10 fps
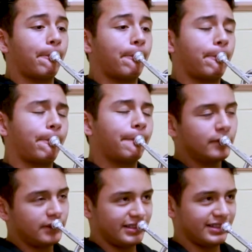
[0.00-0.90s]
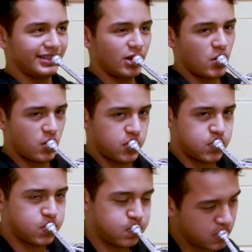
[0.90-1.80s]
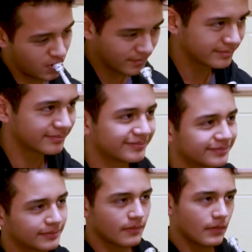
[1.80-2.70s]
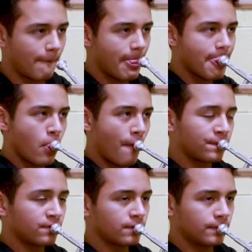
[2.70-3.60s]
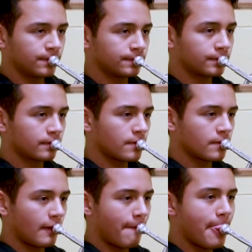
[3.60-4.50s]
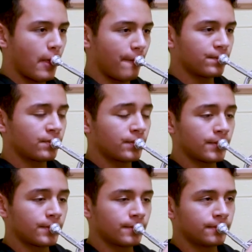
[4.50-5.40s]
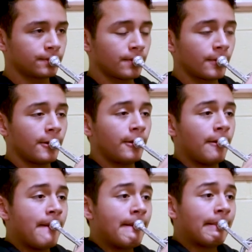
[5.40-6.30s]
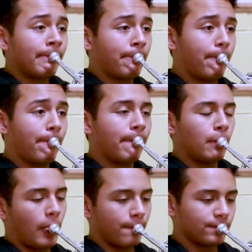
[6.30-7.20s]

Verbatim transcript: after school, I come here and practice and practice nonstop. I eat, sleep, and play trumpet. It's like my basic